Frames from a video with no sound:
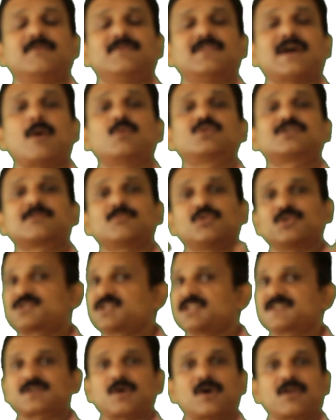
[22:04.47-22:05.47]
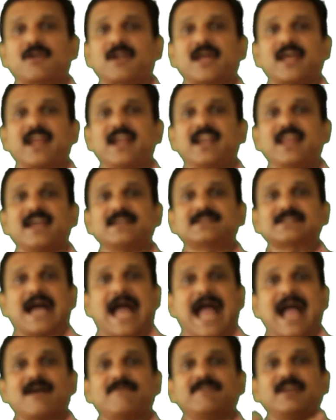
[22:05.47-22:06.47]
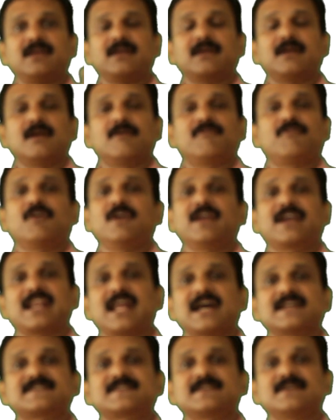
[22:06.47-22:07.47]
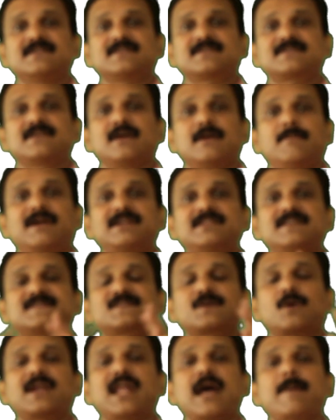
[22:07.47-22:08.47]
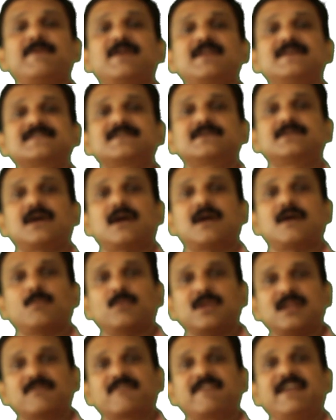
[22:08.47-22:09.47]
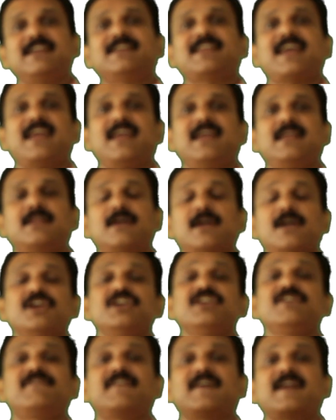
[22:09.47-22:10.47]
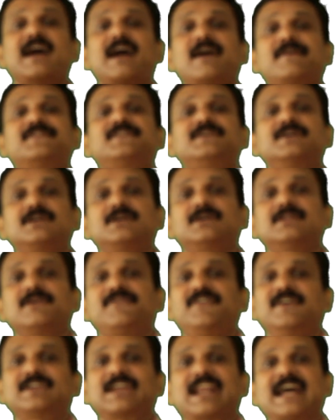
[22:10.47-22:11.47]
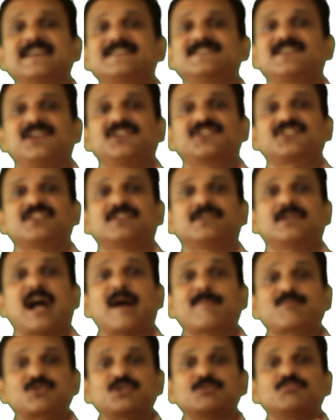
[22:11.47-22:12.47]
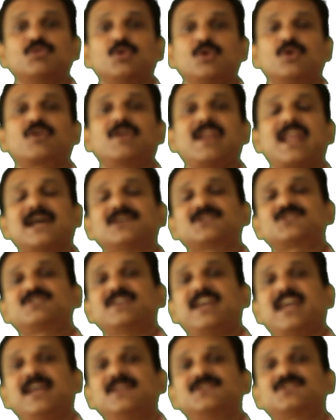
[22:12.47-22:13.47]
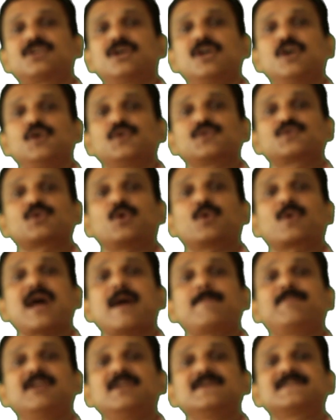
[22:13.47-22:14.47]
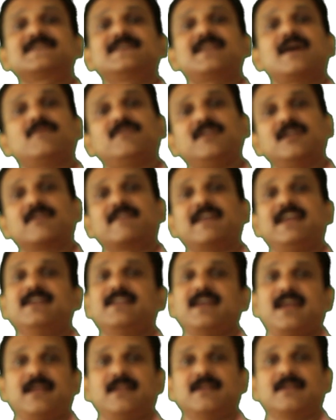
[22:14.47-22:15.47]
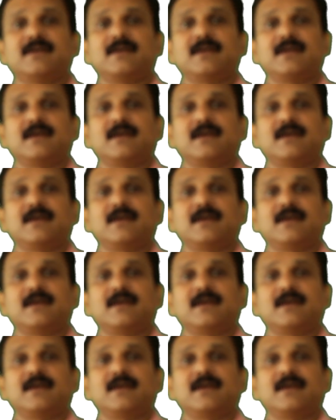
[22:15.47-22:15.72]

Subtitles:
The outermost is corona radiata, having follicular cells. But the zona pellucida will retain even after the fertilization. Up to morula stage, zona pellucida will retain.